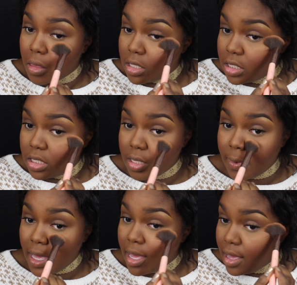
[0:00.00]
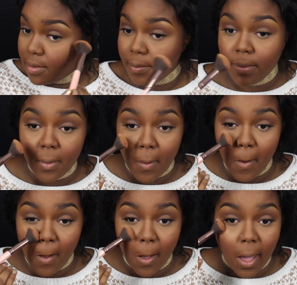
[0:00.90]
the cheeks of my,
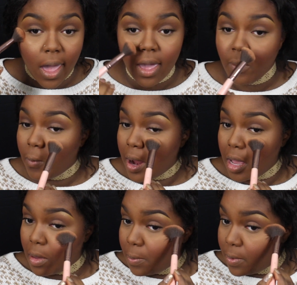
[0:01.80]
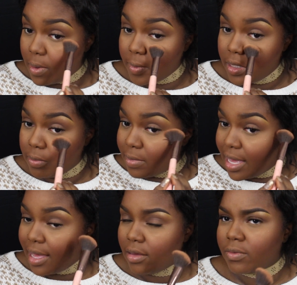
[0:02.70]
and right up,
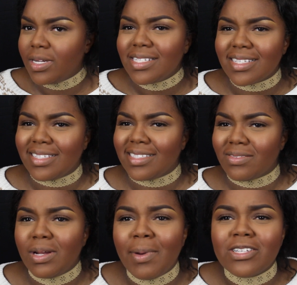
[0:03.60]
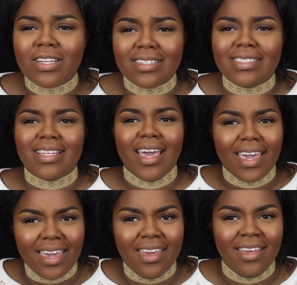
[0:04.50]
what is this? What am I trying to
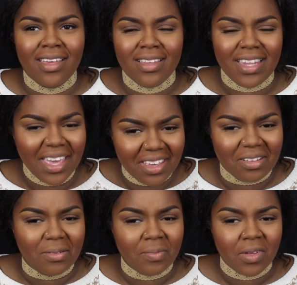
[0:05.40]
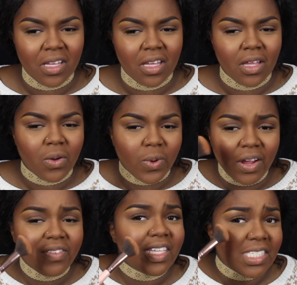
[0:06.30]
say? Damn.
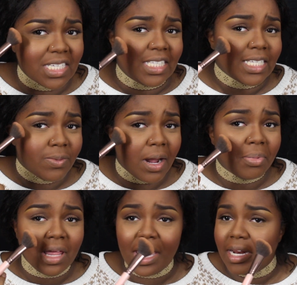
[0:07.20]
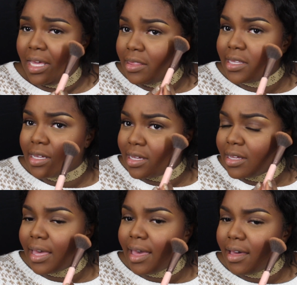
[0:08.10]
Whatever this is, that's where I applied it.
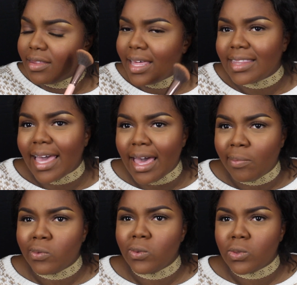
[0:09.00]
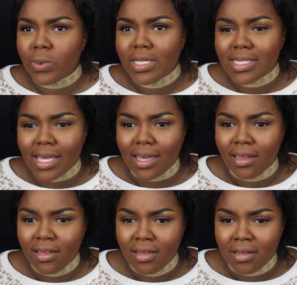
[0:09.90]
Not the apples. What is
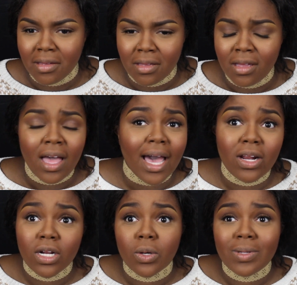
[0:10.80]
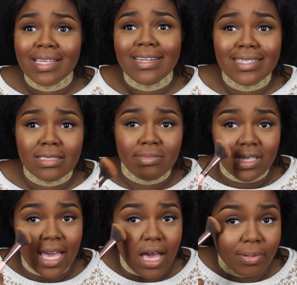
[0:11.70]
that? I don't know what that is,
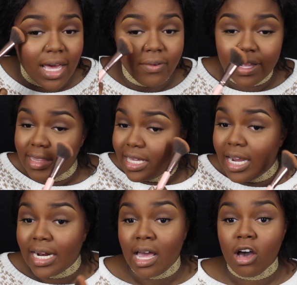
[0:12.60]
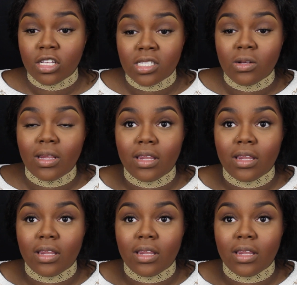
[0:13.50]
but yeah, I apply it right there. And I also